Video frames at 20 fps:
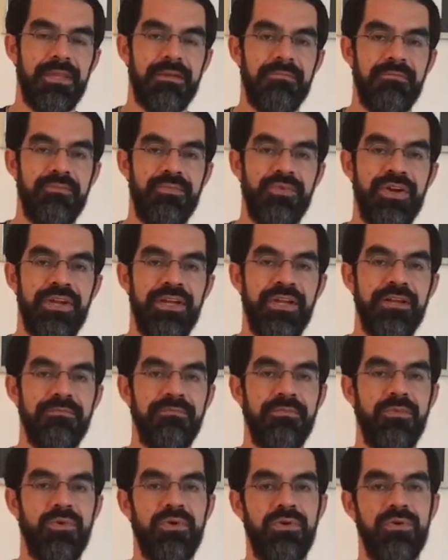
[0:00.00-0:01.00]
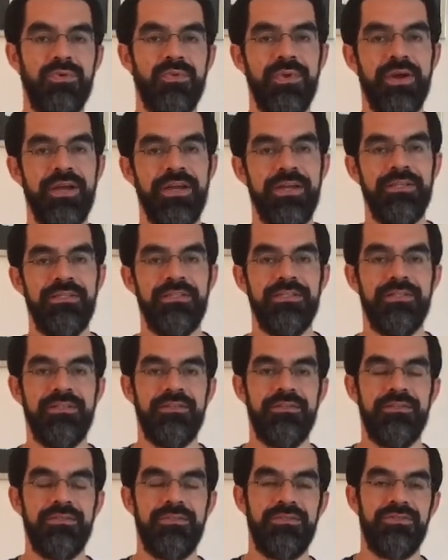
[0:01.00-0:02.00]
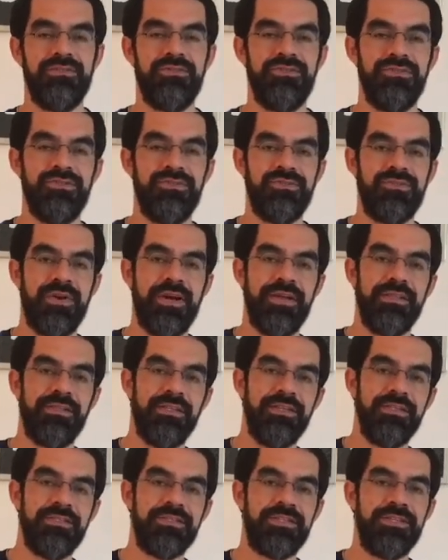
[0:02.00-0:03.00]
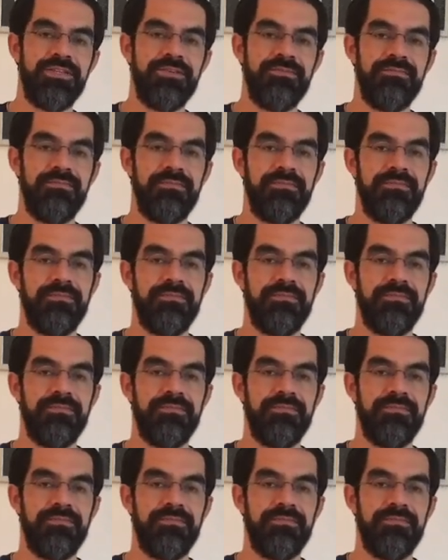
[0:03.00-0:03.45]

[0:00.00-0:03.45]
bringing more weight to the right ischium.